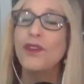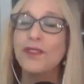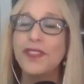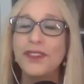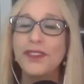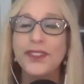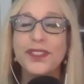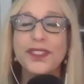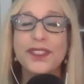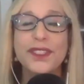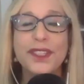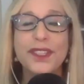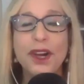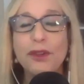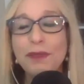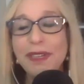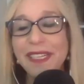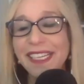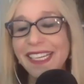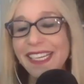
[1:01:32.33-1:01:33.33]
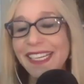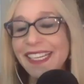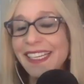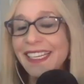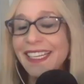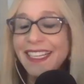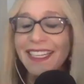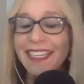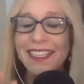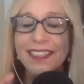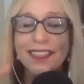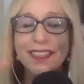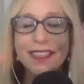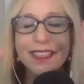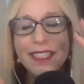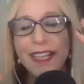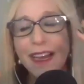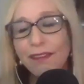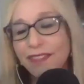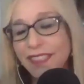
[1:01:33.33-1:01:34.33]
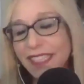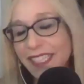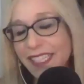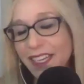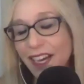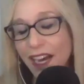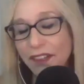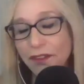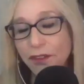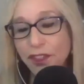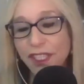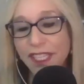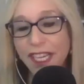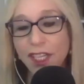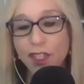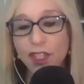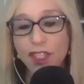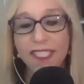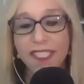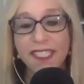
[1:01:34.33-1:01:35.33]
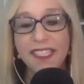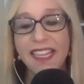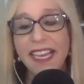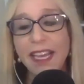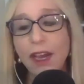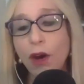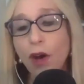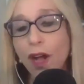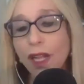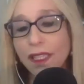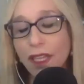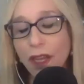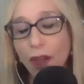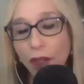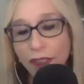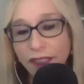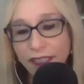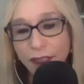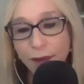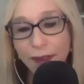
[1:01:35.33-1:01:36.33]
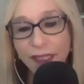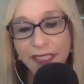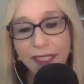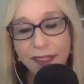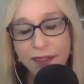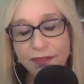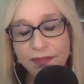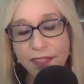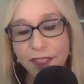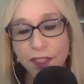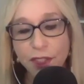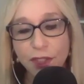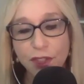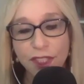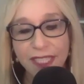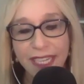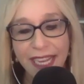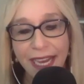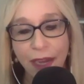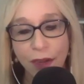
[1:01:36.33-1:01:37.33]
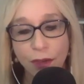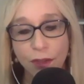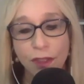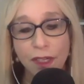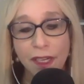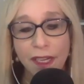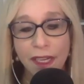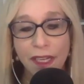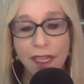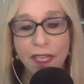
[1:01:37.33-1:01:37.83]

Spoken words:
There's so many lovely conversations, and they all ultimately filter down